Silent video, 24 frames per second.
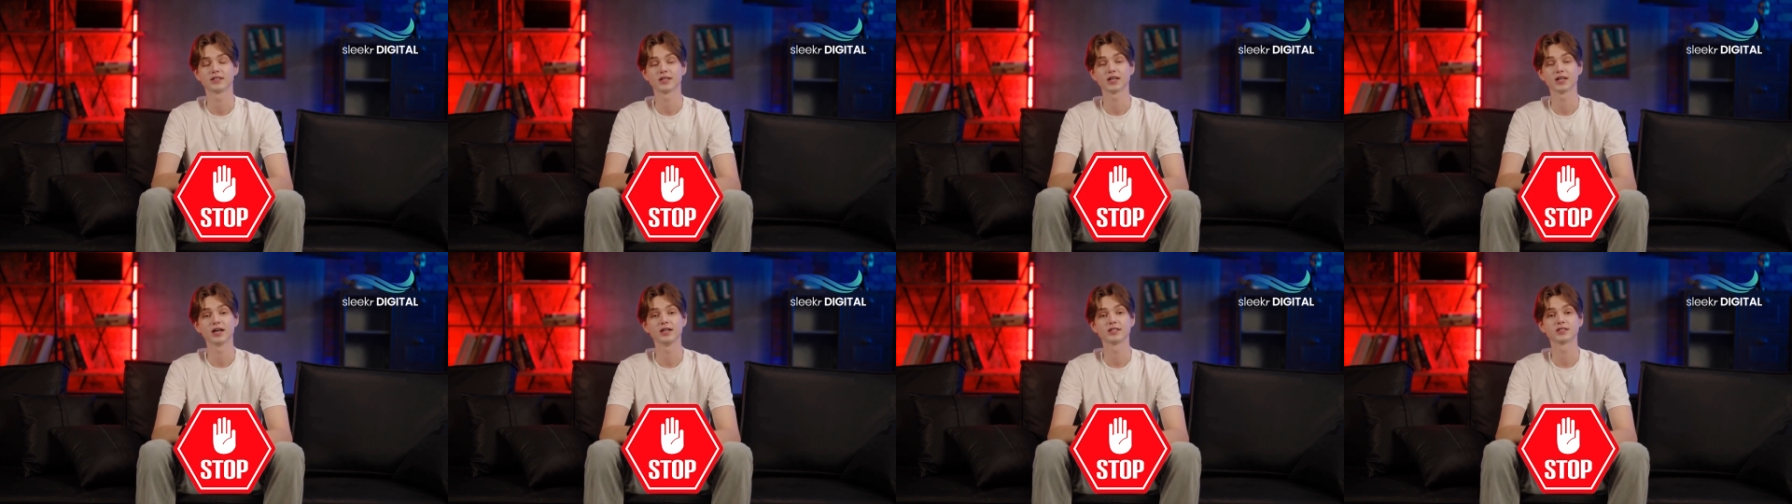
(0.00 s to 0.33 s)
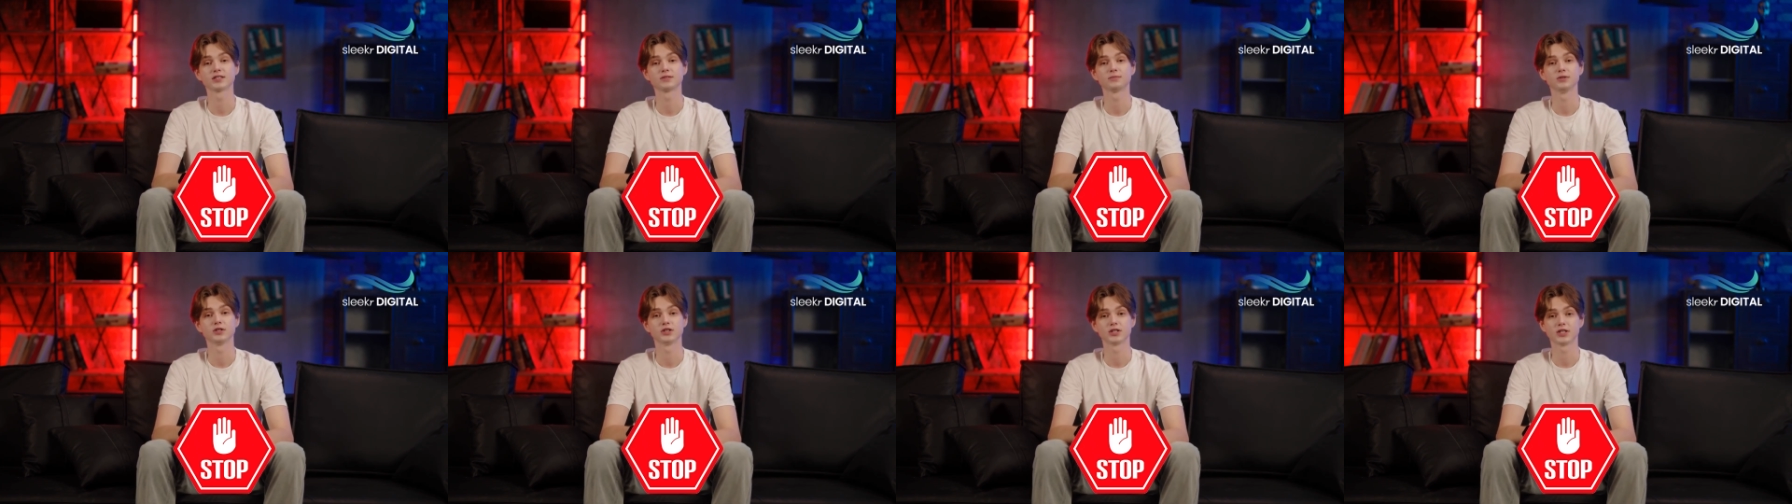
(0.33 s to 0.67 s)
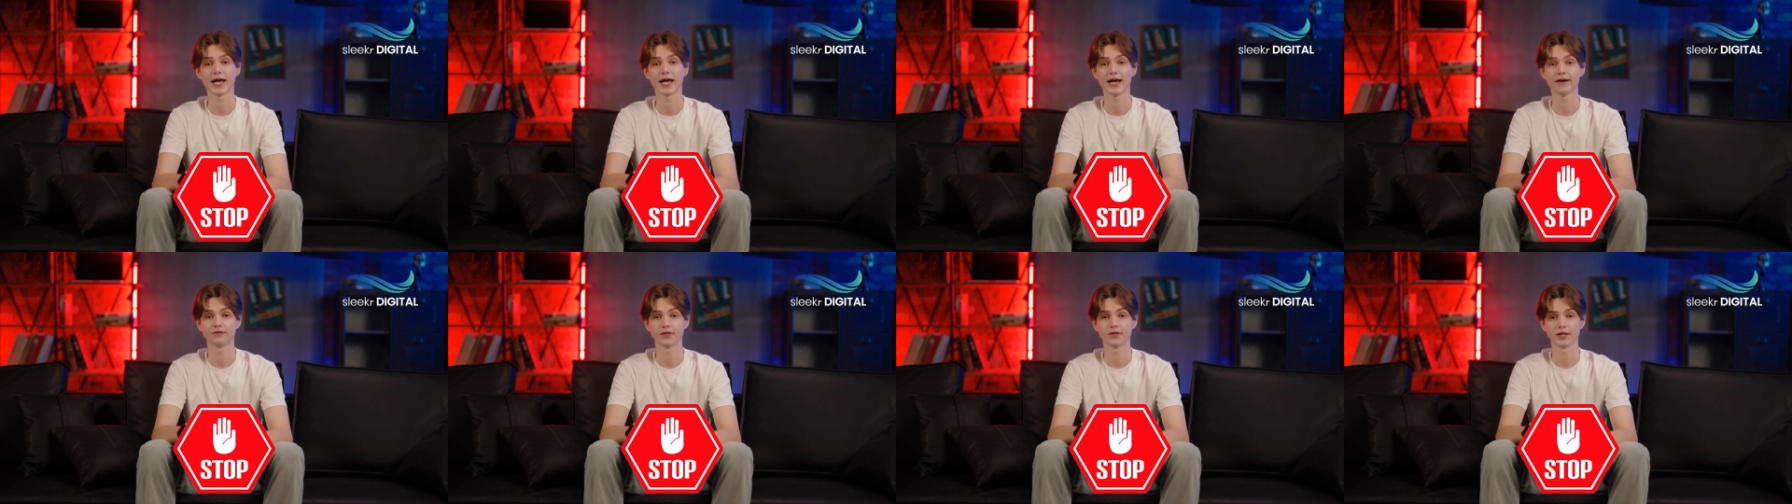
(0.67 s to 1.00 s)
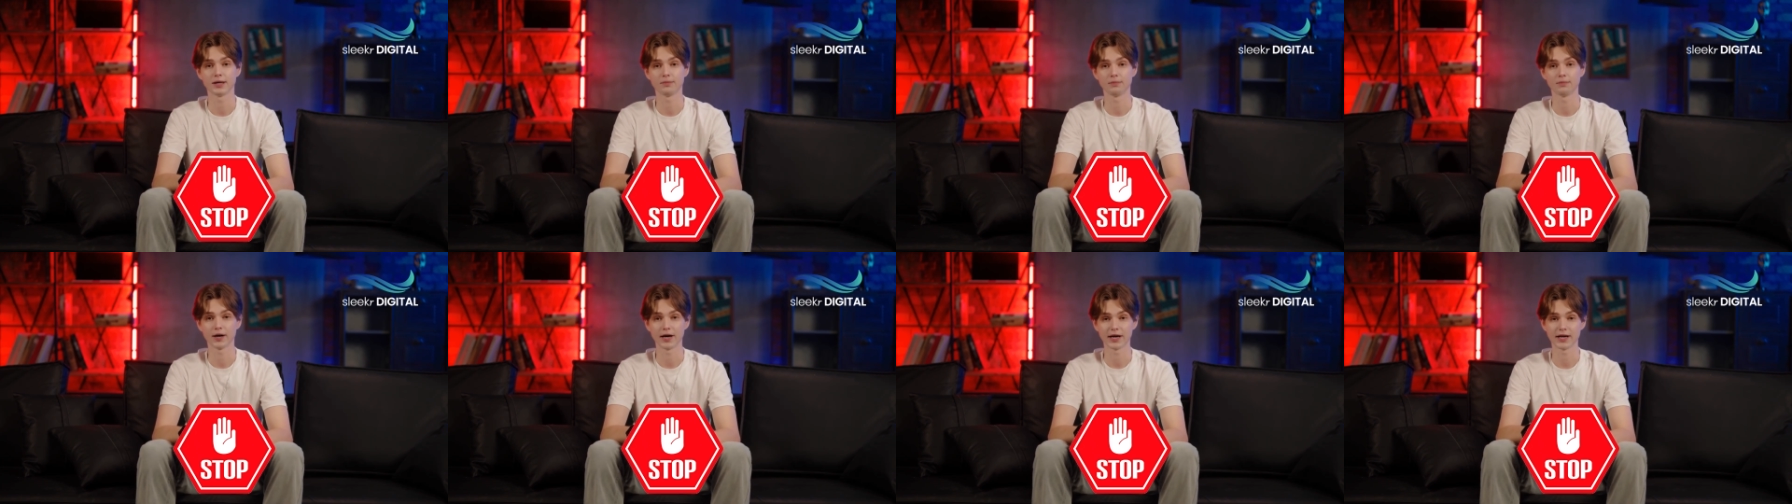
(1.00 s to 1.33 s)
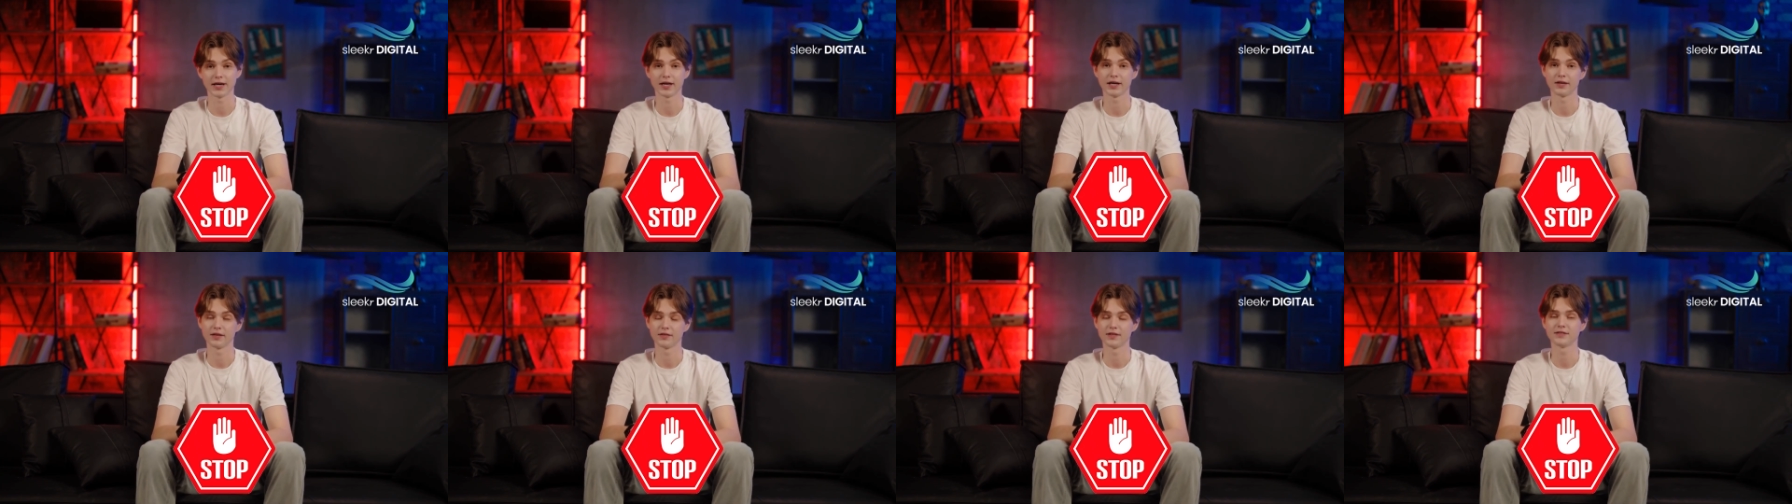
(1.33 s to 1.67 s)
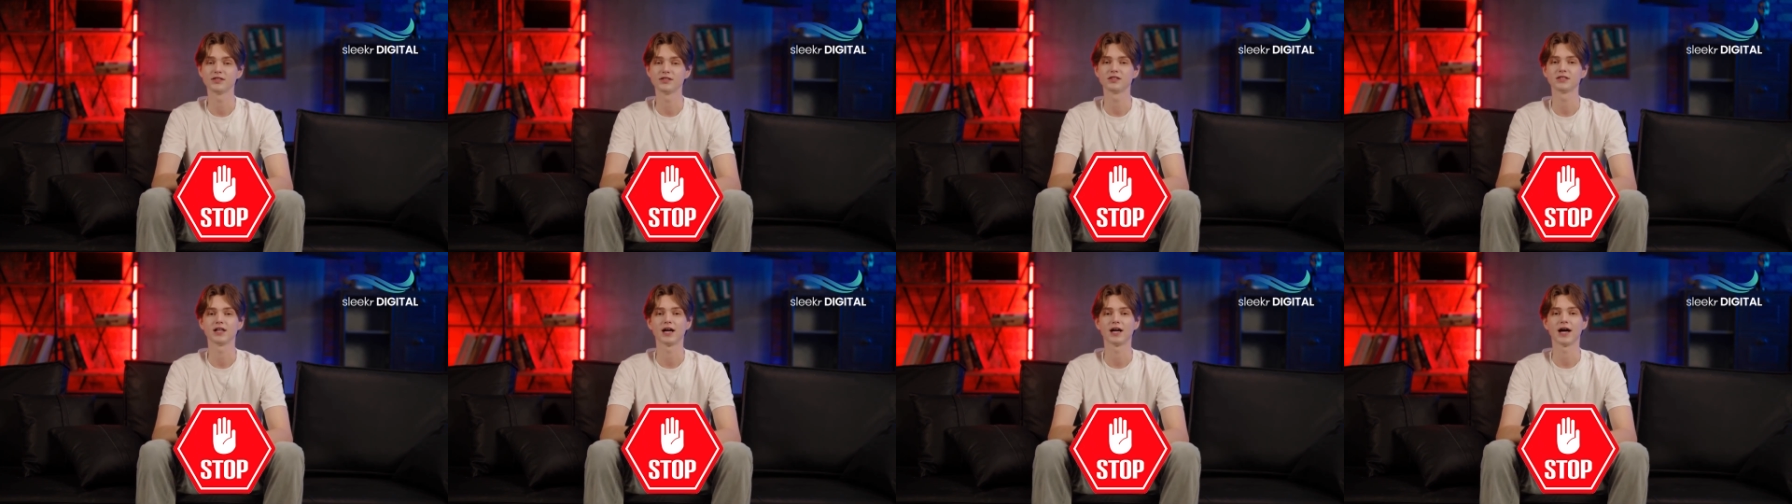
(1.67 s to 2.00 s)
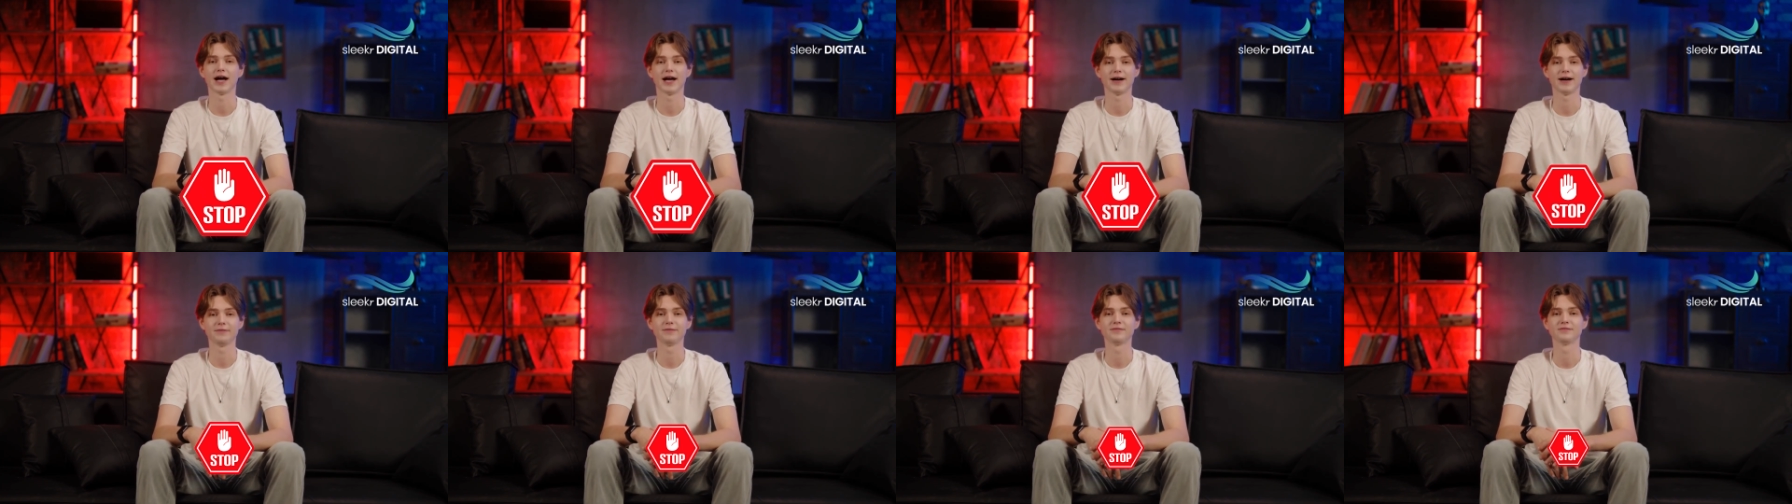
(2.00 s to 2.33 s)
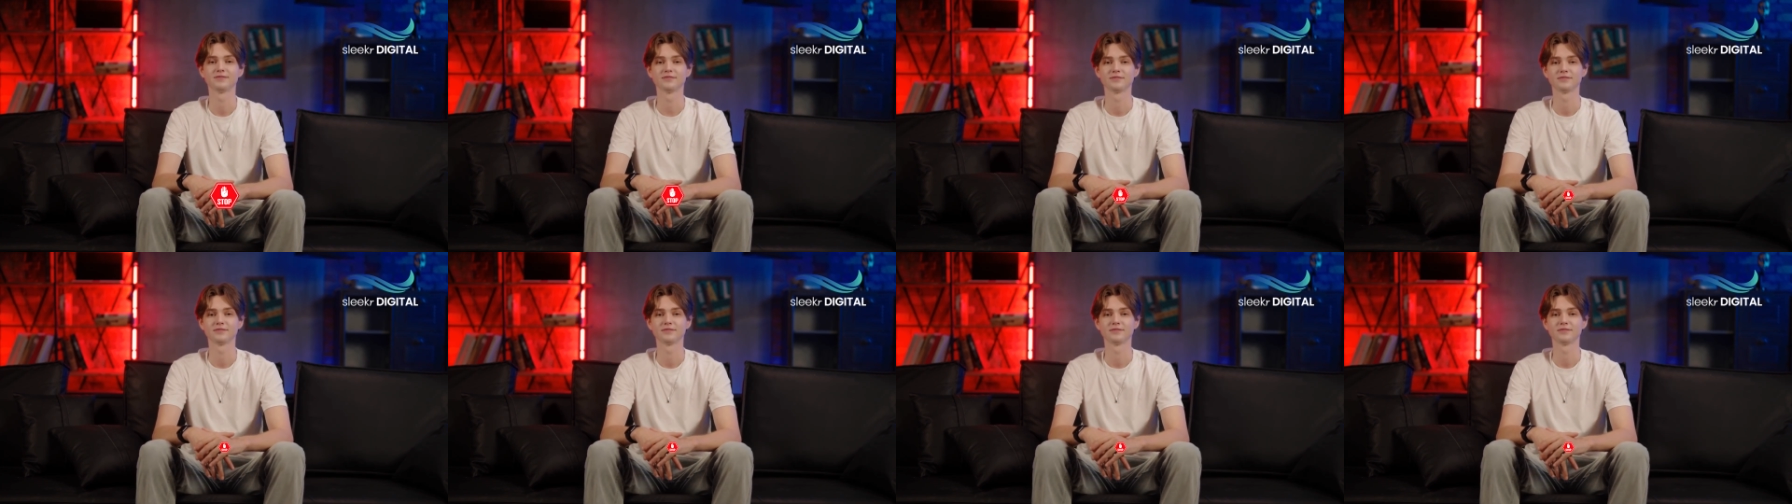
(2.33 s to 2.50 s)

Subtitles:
to customers after they buy, stop.